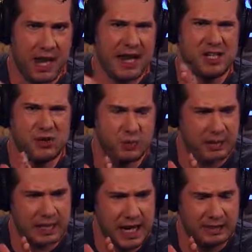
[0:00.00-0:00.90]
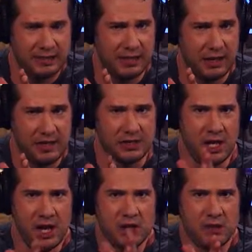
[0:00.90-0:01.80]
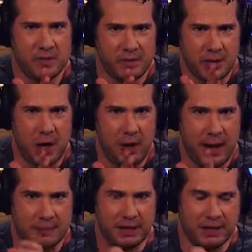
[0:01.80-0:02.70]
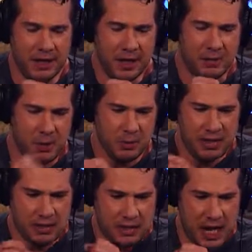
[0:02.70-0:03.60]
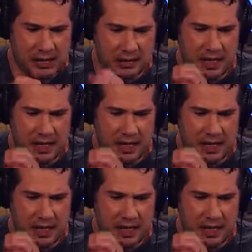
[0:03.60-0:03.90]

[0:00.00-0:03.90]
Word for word: I hate to use the word toxic now. These terms have been co-opted, but it really is toxic.